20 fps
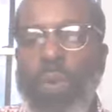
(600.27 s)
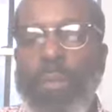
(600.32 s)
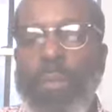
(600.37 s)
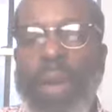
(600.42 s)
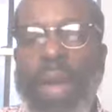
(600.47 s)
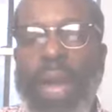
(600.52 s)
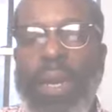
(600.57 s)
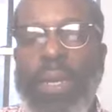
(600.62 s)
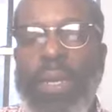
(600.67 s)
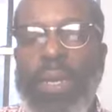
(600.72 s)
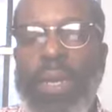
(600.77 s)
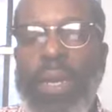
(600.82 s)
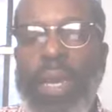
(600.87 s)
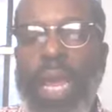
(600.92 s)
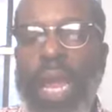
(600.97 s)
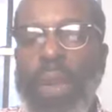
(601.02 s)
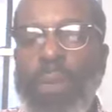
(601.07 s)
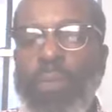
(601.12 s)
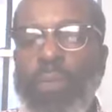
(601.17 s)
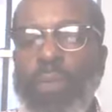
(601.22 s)
back
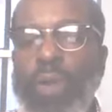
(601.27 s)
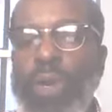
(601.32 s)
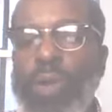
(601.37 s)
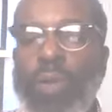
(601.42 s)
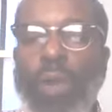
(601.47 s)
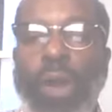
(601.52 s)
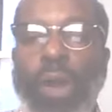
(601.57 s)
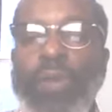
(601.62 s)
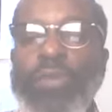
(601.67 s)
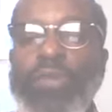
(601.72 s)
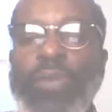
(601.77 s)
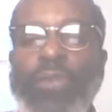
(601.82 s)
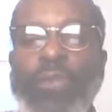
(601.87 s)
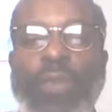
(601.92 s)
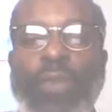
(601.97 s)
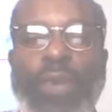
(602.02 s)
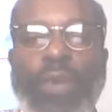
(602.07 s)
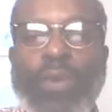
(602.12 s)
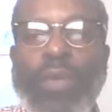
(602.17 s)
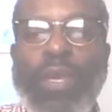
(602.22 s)
and we'll cross the
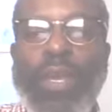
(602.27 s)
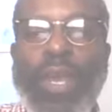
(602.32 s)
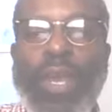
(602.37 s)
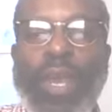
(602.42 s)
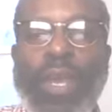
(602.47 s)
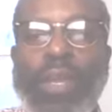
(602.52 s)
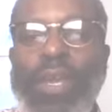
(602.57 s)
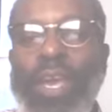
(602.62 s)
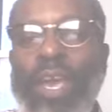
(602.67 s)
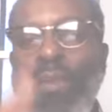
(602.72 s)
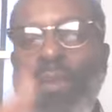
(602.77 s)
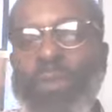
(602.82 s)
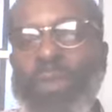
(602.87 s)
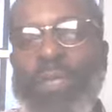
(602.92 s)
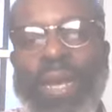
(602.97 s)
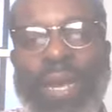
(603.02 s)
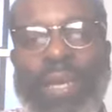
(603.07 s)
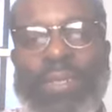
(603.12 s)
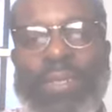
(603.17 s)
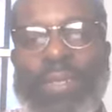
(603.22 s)
field again and we'll
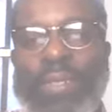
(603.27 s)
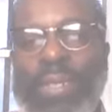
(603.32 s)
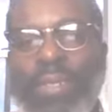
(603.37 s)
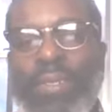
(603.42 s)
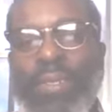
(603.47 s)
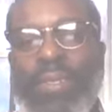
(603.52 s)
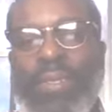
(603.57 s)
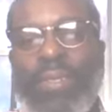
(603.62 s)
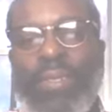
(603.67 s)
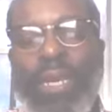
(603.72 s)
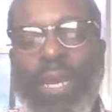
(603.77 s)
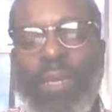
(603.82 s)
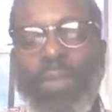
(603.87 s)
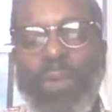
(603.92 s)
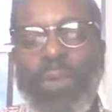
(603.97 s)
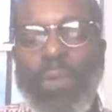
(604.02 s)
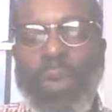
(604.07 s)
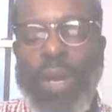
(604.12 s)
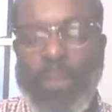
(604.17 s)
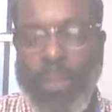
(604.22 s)
dissect this thing the
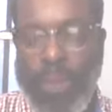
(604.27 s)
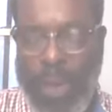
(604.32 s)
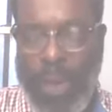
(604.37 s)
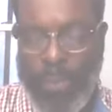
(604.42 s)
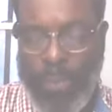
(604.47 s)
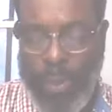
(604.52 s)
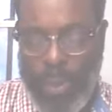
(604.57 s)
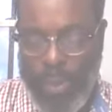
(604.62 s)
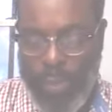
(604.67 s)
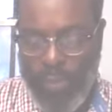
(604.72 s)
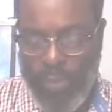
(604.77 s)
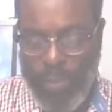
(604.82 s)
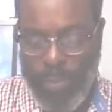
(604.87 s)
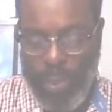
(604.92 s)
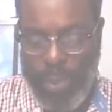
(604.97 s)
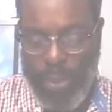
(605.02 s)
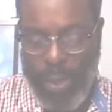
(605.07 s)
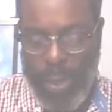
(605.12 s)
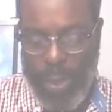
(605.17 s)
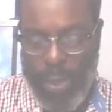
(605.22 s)
way it properly needs to be
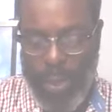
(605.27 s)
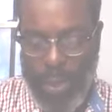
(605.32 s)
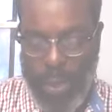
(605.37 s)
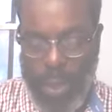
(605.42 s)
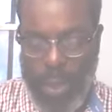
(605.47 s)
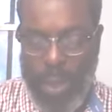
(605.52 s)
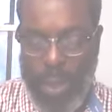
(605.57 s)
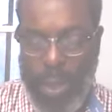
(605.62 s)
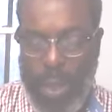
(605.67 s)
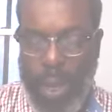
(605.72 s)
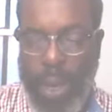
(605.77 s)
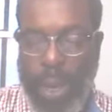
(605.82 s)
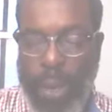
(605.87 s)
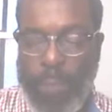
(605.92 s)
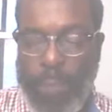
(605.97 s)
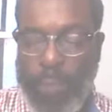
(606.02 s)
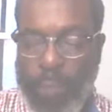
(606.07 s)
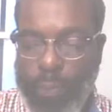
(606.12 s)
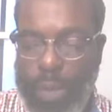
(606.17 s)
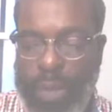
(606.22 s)
done.
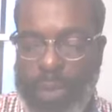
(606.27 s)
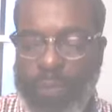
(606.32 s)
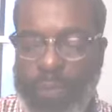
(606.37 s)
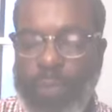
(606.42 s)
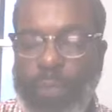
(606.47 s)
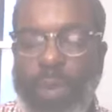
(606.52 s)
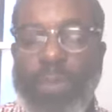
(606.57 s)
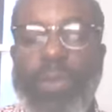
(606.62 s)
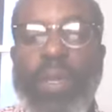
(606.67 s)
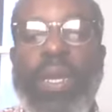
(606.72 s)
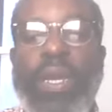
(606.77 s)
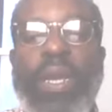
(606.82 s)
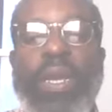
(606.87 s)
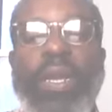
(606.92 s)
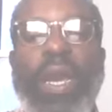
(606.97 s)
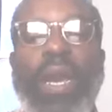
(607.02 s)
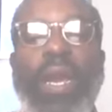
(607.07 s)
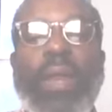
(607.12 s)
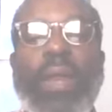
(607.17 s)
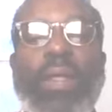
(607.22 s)
Um, reading from the
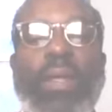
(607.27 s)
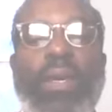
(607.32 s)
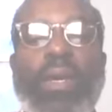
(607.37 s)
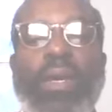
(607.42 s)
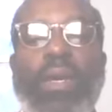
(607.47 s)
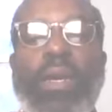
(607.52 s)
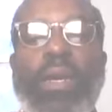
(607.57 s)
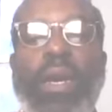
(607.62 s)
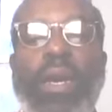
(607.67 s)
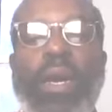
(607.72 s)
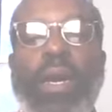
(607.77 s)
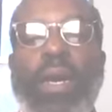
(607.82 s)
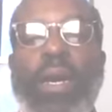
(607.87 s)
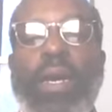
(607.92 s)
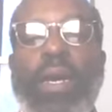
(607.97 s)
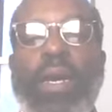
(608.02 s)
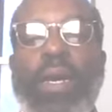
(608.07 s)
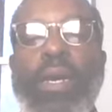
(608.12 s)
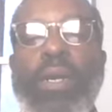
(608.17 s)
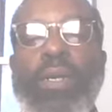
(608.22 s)
NI, uh,
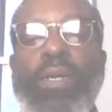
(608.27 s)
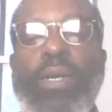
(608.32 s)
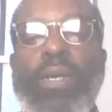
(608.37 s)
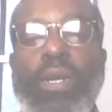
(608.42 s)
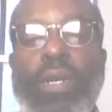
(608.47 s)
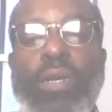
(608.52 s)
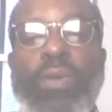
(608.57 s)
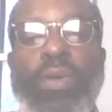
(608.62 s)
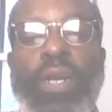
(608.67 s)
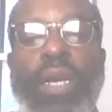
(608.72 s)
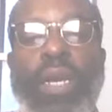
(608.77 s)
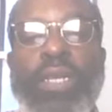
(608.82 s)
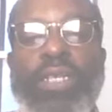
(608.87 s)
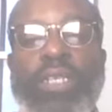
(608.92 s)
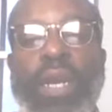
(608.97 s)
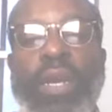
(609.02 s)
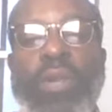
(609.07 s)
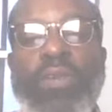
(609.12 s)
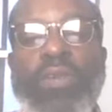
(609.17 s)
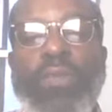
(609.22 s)
the New King
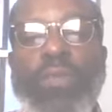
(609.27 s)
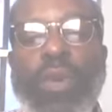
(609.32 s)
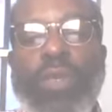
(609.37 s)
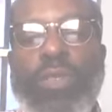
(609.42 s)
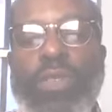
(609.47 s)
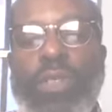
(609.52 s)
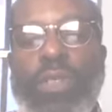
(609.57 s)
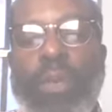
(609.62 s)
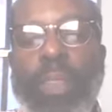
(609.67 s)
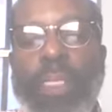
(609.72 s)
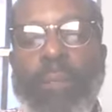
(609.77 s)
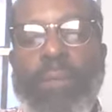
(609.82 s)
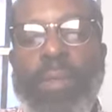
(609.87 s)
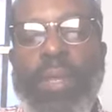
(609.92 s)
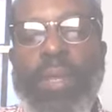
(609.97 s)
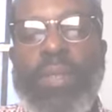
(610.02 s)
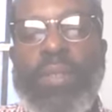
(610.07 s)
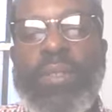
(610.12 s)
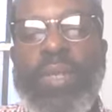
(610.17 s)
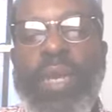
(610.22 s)
James Version,
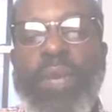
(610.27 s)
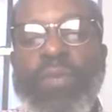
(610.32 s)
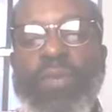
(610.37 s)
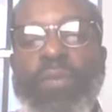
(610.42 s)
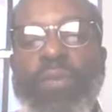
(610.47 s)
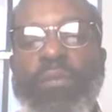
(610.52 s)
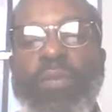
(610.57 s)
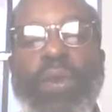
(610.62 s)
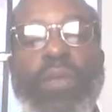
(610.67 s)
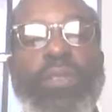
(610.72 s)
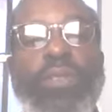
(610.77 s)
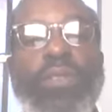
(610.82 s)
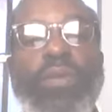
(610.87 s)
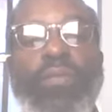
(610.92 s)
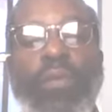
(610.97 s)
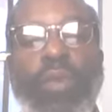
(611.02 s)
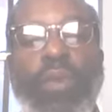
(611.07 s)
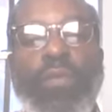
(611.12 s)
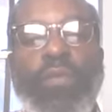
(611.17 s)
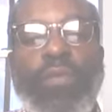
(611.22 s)
it says, verse
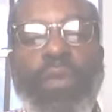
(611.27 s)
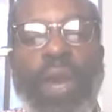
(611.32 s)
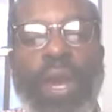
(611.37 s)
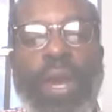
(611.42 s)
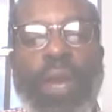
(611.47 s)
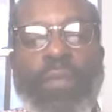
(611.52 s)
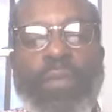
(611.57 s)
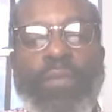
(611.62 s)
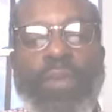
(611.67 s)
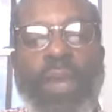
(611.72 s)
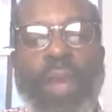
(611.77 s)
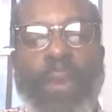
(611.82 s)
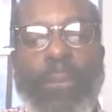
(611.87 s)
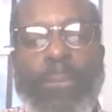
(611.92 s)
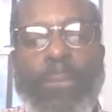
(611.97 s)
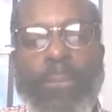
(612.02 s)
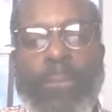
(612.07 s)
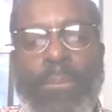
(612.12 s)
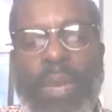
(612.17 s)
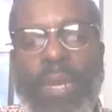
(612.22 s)
45
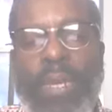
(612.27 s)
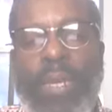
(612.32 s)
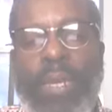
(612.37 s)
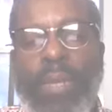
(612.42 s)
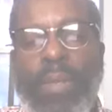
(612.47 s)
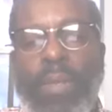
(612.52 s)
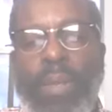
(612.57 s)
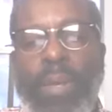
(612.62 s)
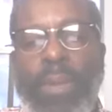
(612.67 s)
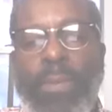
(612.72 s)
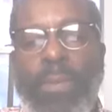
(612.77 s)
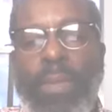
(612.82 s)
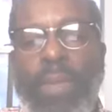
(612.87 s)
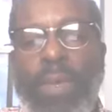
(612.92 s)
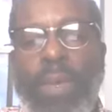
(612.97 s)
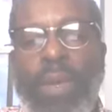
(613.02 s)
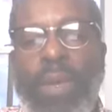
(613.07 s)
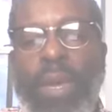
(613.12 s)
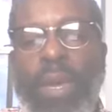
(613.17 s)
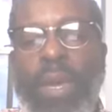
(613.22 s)
Immediately
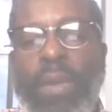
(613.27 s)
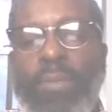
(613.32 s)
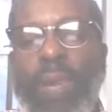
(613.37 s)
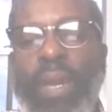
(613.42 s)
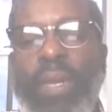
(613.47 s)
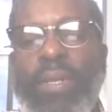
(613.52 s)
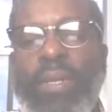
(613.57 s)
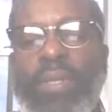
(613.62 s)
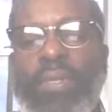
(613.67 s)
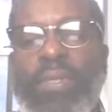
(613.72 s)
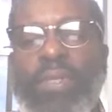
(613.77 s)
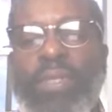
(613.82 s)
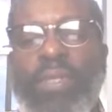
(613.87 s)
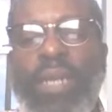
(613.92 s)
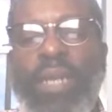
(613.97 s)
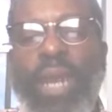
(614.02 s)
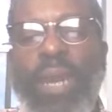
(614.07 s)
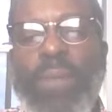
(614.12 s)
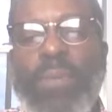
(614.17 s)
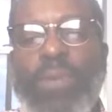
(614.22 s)
he made his
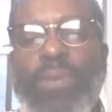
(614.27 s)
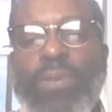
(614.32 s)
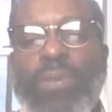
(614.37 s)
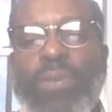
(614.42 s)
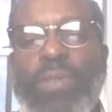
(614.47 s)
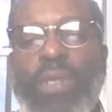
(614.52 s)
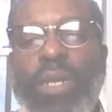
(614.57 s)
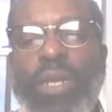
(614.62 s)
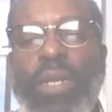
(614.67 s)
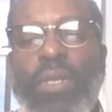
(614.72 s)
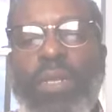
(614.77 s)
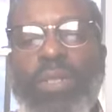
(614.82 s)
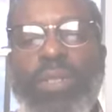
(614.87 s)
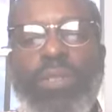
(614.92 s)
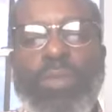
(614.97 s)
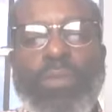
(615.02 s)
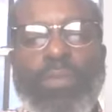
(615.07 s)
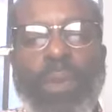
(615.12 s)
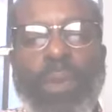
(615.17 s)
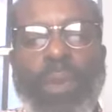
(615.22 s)
disciples get into
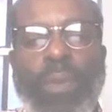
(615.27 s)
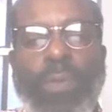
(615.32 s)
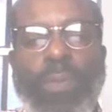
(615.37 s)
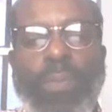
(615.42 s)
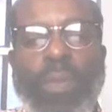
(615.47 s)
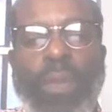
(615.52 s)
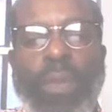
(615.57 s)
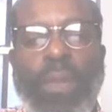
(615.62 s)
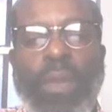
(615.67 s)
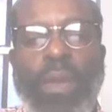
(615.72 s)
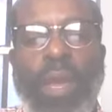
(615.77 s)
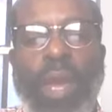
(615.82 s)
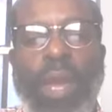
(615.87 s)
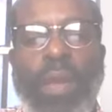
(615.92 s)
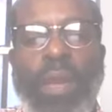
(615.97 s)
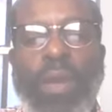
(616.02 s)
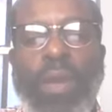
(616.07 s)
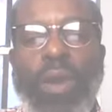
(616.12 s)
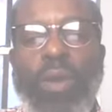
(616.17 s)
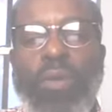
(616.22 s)
the boat
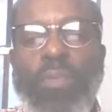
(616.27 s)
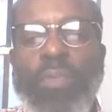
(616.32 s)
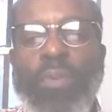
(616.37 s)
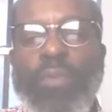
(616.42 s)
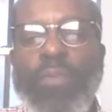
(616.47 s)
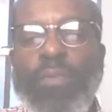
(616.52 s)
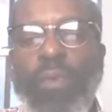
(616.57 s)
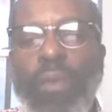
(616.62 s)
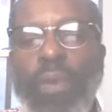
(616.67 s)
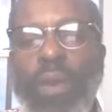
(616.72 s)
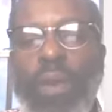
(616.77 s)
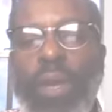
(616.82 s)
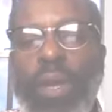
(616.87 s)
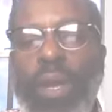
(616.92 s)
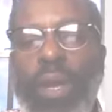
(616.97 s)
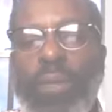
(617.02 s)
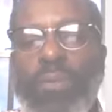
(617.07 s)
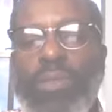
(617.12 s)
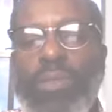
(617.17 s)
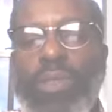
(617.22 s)
and go before
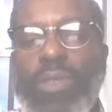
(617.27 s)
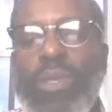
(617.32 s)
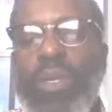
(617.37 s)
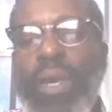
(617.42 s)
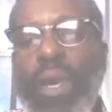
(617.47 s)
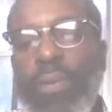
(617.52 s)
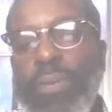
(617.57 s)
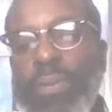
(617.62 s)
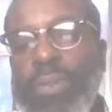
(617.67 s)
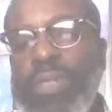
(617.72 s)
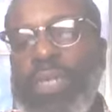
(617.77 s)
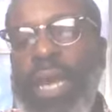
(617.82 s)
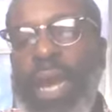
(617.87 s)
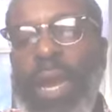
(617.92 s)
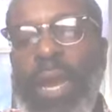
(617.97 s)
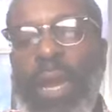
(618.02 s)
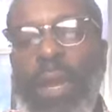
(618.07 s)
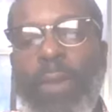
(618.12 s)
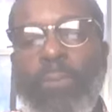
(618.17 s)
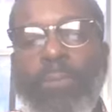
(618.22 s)
him to the other
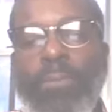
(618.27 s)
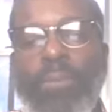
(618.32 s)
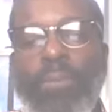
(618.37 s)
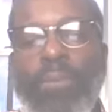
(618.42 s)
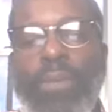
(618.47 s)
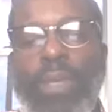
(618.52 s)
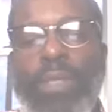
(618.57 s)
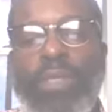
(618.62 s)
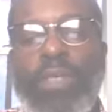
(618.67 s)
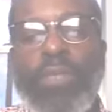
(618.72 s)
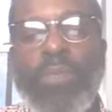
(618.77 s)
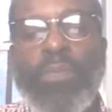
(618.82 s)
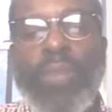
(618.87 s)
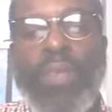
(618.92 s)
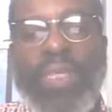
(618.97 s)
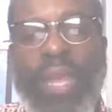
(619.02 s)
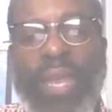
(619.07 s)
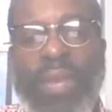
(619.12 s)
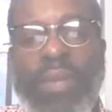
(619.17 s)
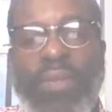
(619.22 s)
side, to
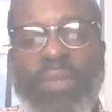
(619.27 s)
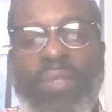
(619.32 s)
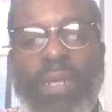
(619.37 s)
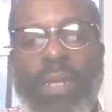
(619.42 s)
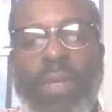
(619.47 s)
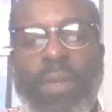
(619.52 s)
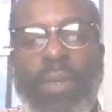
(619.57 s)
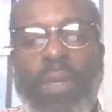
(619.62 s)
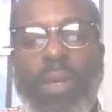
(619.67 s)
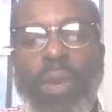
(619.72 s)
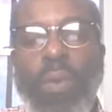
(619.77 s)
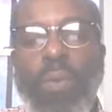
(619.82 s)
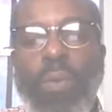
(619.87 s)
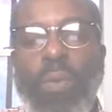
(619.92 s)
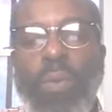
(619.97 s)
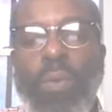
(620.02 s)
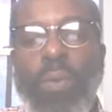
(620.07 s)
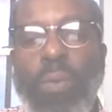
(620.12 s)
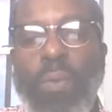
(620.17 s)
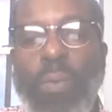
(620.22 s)
Bethsaida
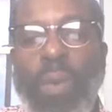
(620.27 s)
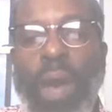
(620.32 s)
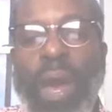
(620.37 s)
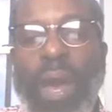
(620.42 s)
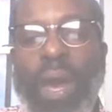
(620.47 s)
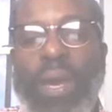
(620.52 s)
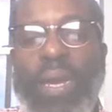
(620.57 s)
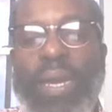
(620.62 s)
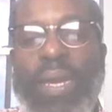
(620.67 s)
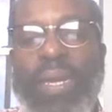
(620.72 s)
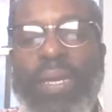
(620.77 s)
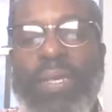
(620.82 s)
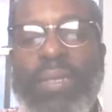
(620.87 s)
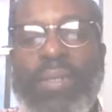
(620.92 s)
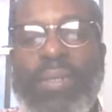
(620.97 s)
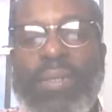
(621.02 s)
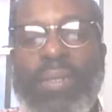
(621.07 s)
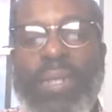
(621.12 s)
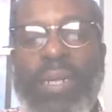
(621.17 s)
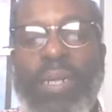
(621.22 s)
while he
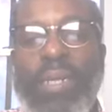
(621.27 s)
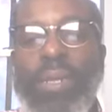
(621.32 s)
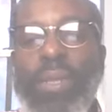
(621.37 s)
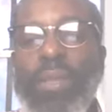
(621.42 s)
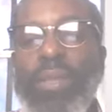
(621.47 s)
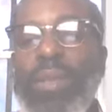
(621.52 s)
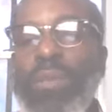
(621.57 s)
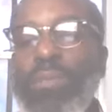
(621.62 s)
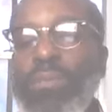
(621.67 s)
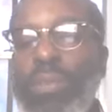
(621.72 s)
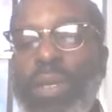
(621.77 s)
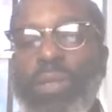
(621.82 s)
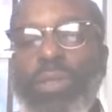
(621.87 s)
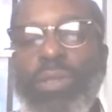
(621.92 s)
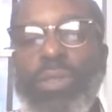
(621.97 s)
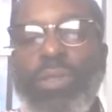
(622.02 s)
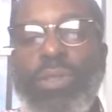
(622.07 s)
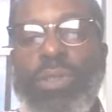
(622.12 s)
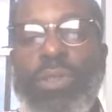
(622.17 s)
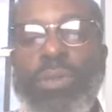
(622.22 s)
sent the
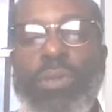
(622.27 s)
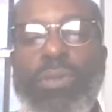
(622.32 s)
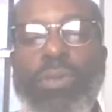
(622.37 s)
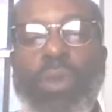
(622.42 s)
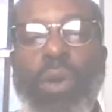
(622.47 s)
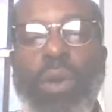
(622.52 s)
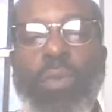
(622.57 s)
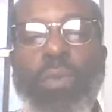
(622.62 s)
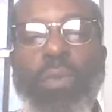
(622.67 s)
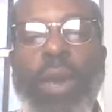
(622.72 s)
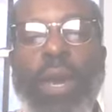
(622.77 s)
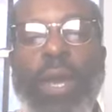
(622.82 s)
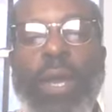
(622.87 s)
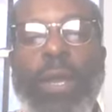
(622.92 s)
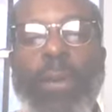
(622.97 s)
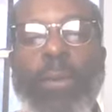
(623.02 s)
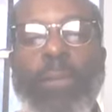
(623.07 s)
multitude away.